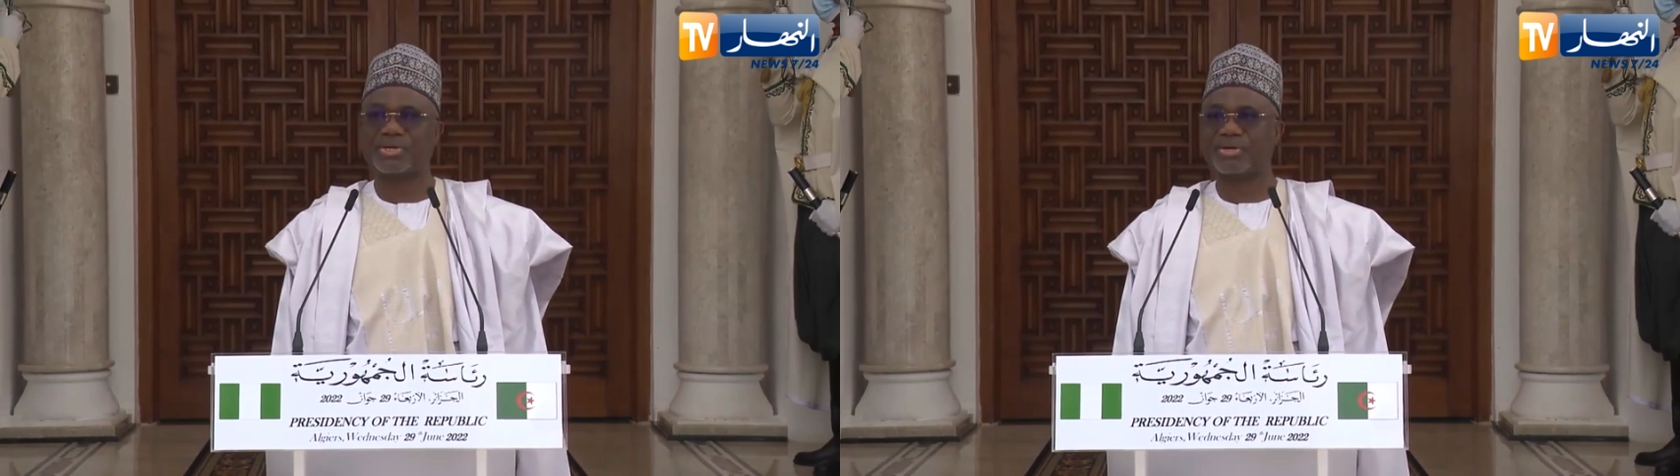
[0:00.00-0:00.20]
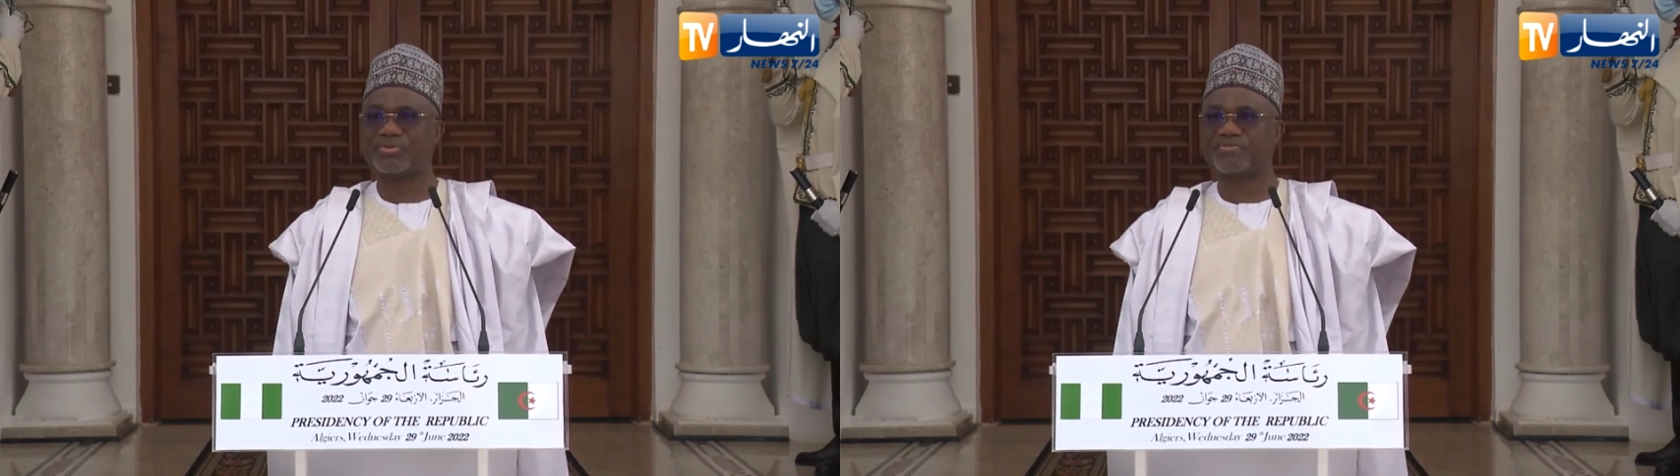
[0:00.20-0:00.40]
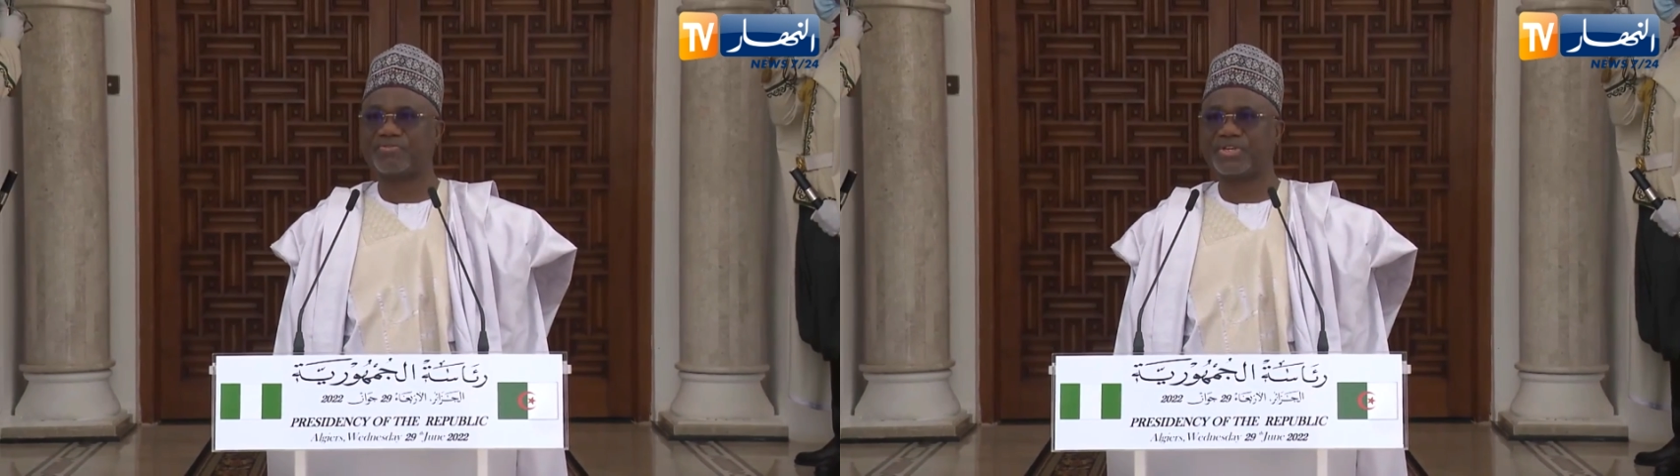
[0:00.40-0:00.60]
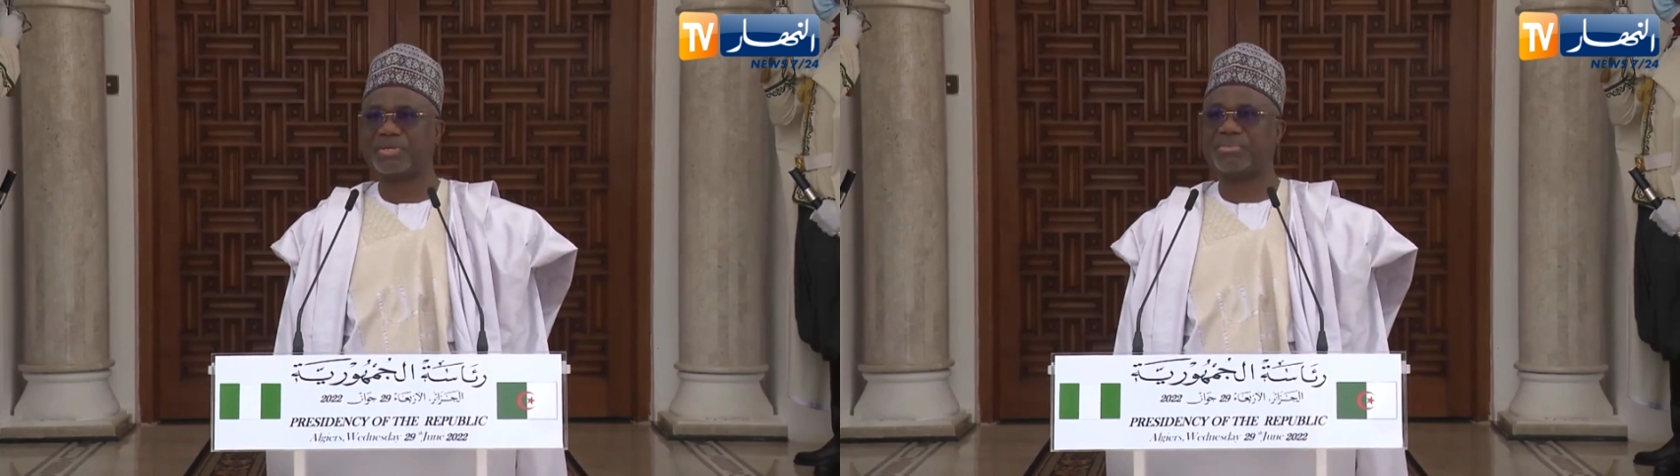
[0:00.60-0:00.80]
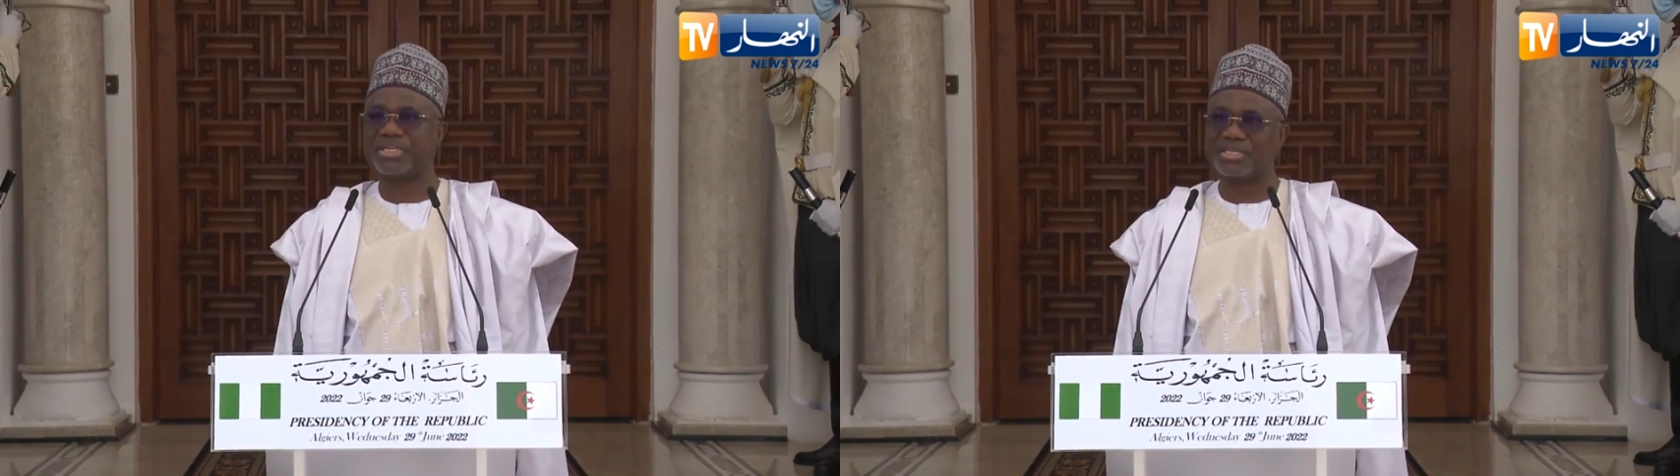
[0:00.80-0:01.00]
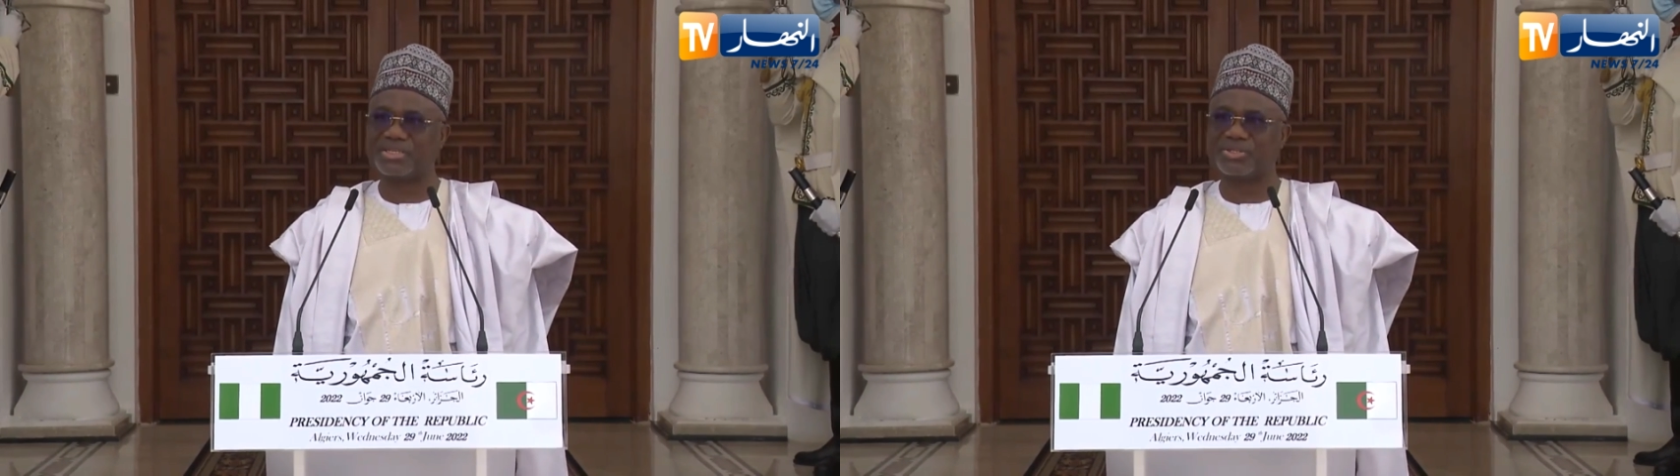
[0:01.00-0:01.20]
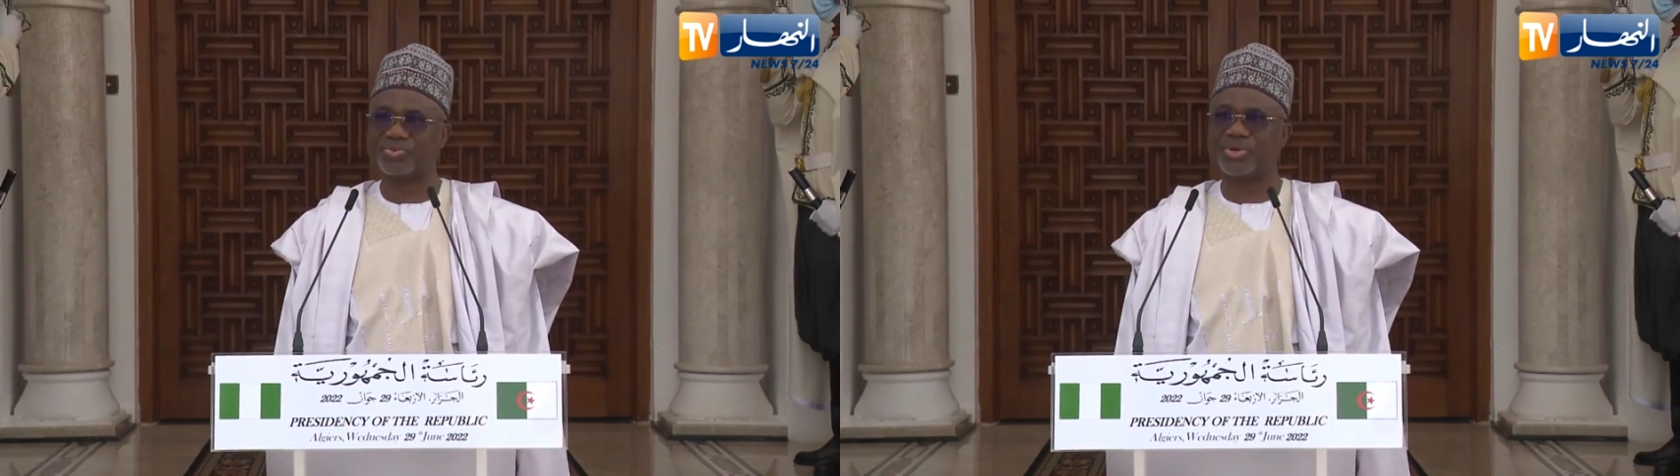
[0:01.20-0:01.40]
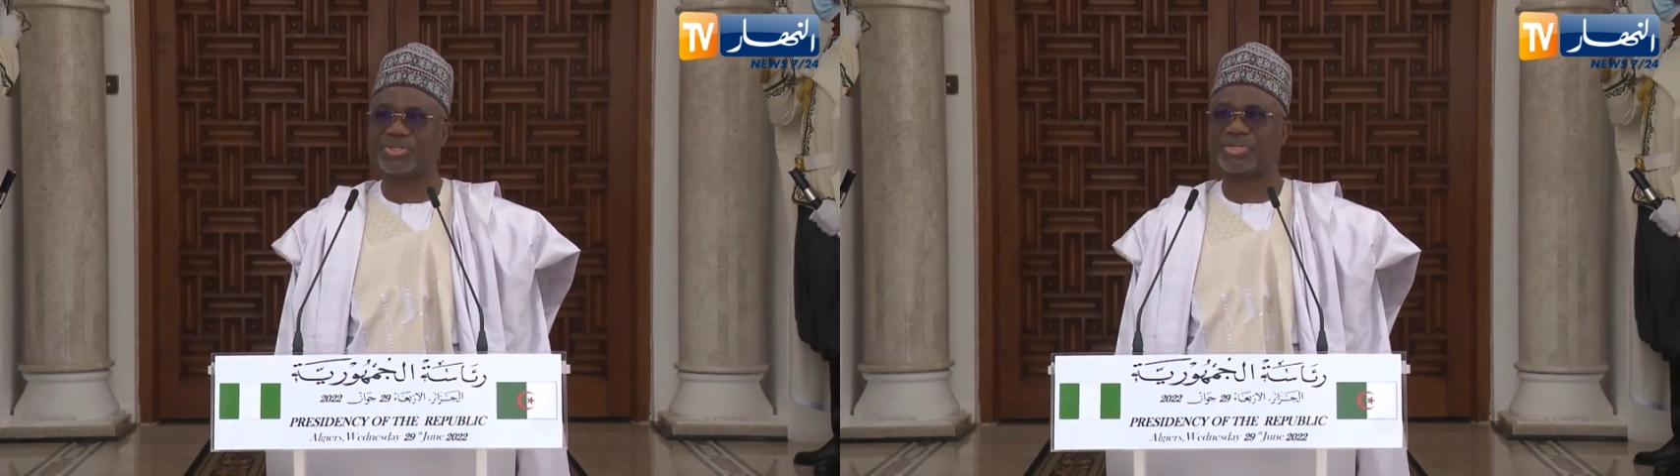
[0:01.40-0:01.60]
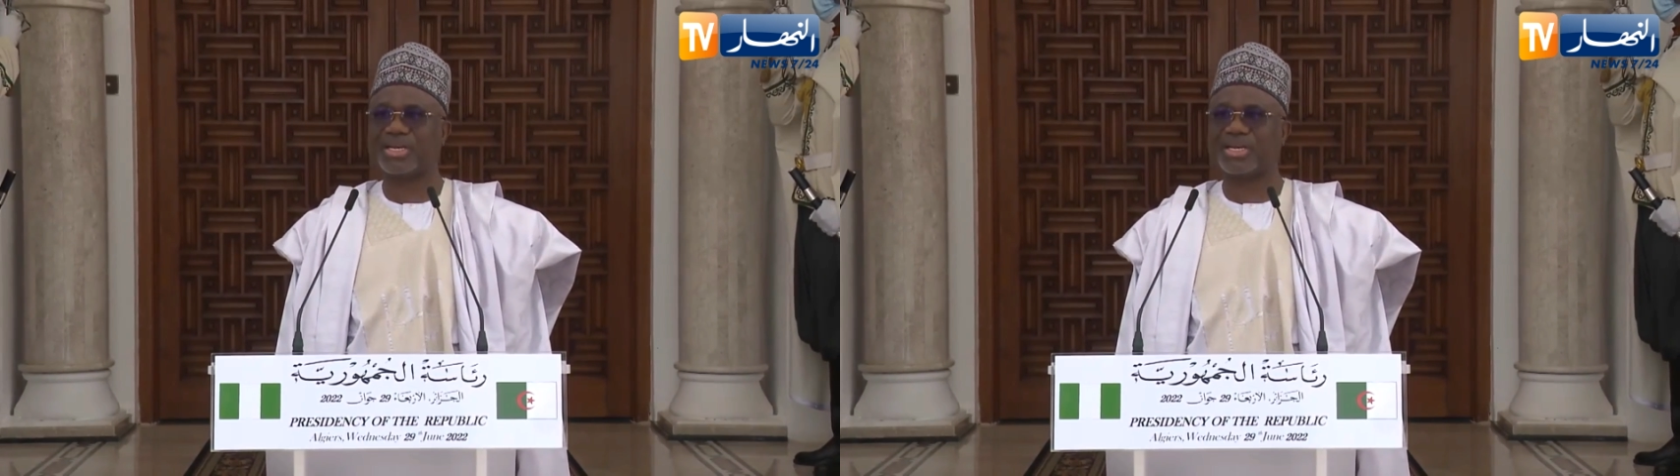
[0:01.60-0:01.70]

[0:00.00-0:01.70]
of the meeting towards